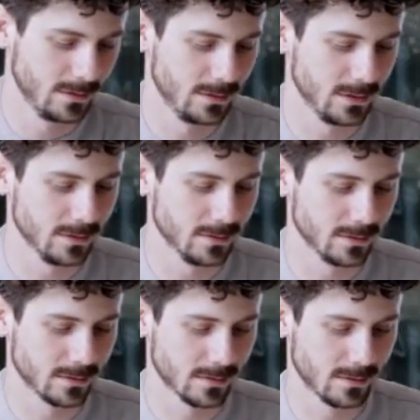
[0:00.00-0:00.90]

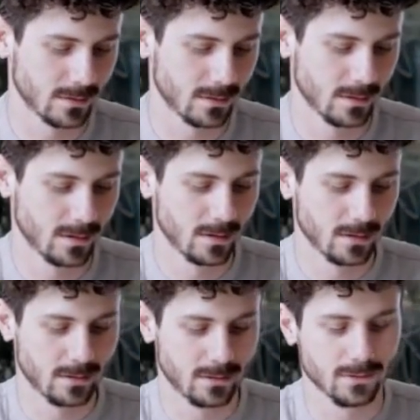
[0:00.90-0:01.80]
shows
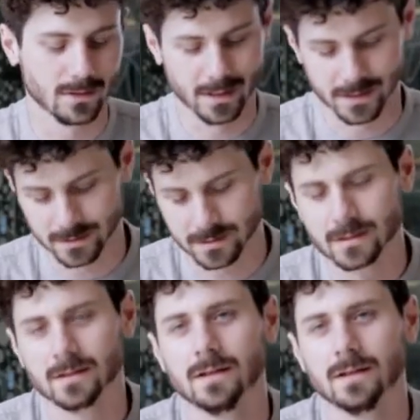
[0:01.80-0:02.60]
two cars.